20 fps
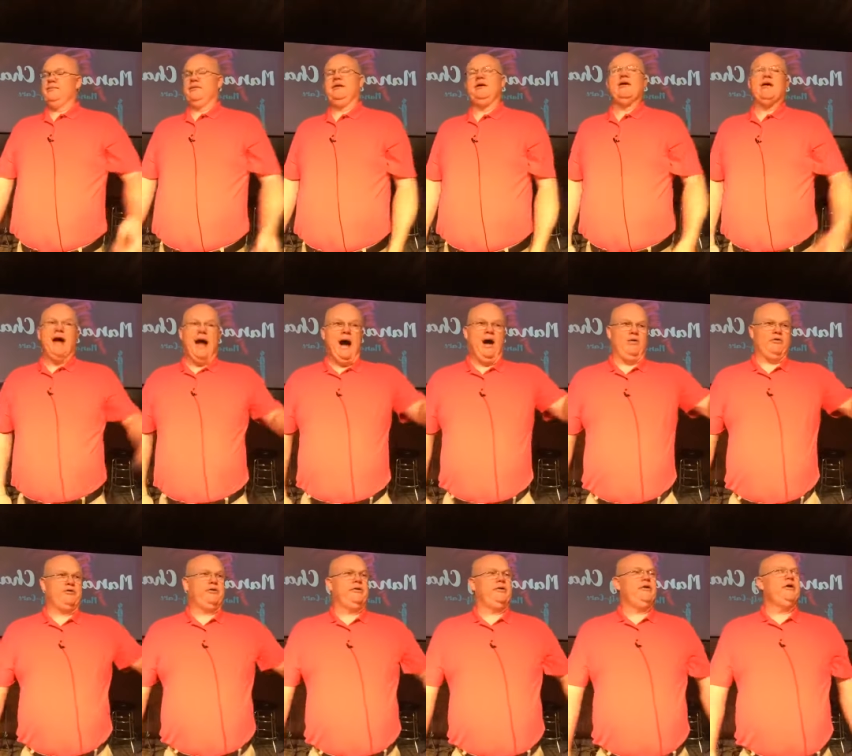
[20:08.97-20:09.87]
You're
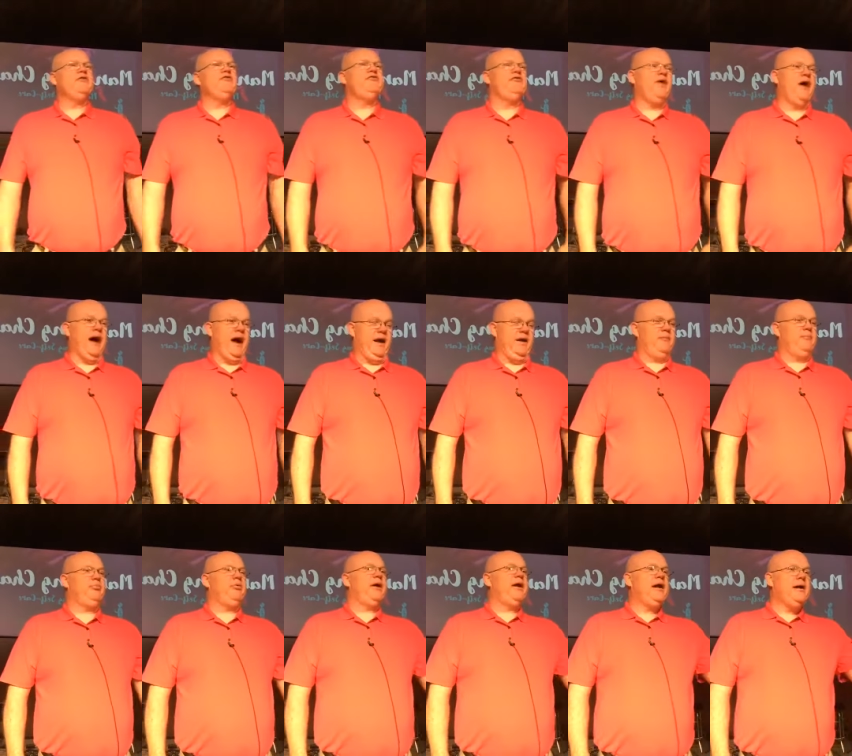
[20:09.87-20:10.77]
out. You're
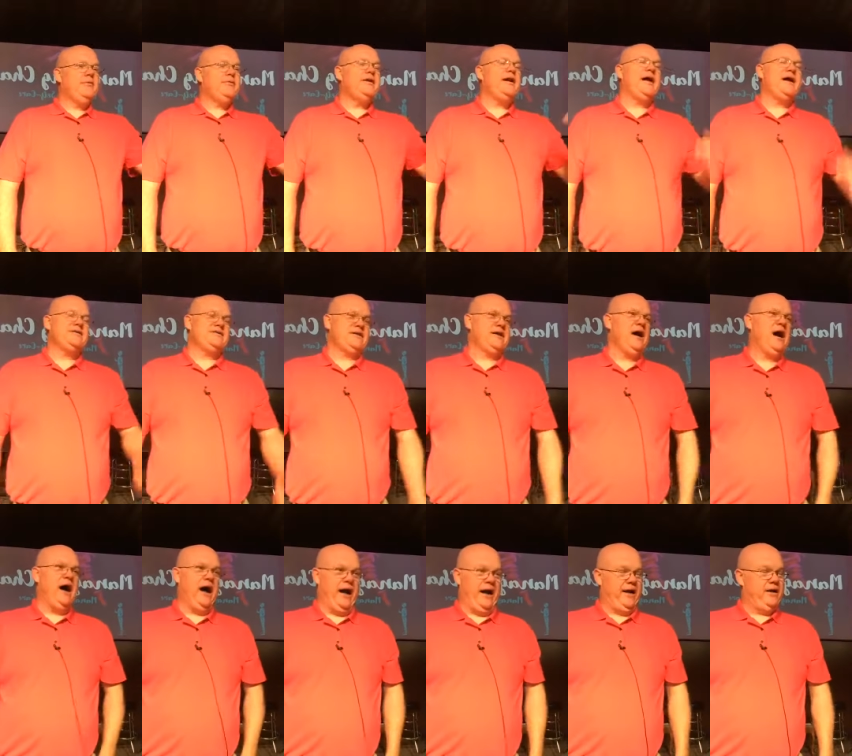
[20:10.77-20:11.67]
fired. Bring on the next
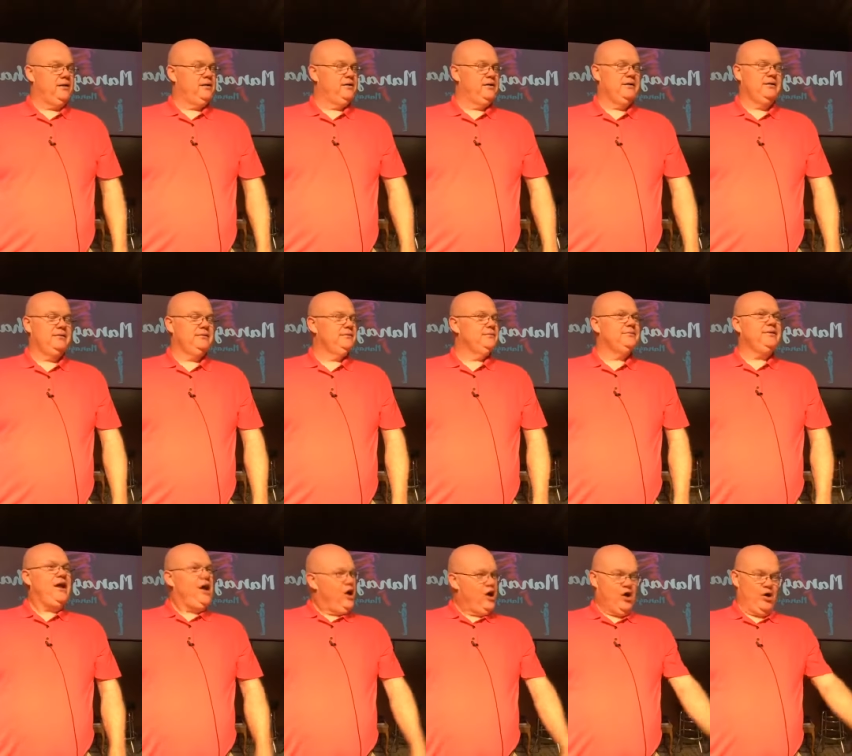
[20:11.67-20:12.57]
guy.
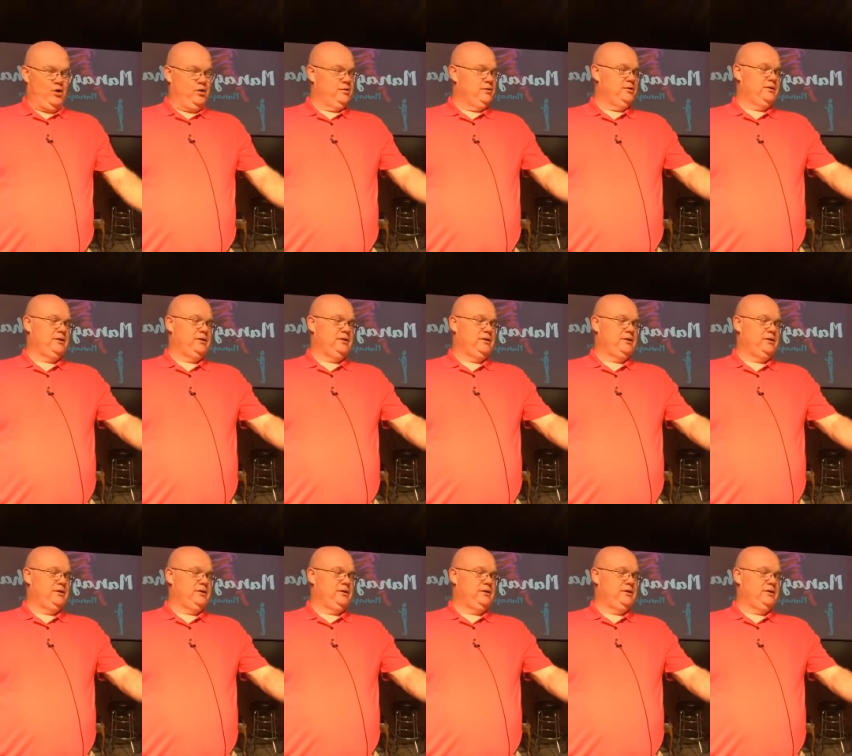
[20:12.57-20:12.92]
No.